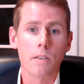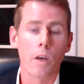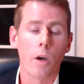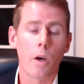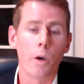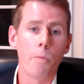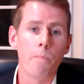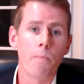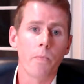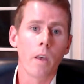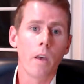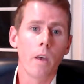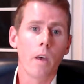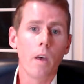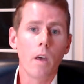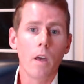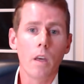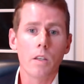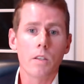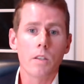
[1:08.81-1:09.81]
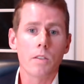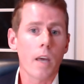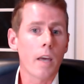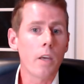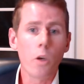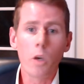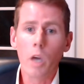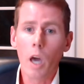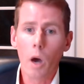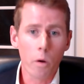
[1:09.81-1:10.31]
So say
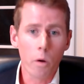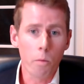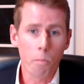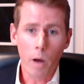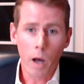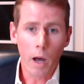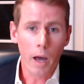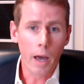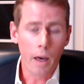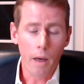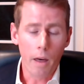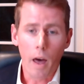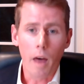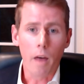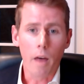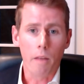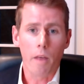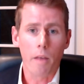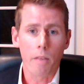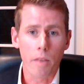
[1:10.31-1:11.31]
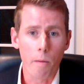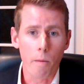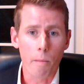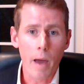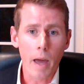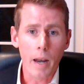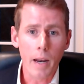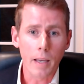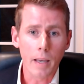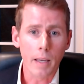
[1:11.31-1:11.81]
you go and buy a
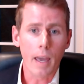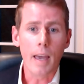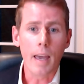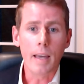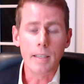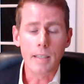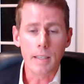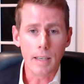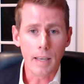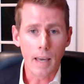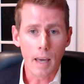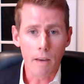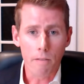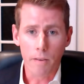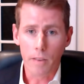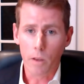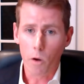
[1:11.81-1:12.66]
thematic ETF,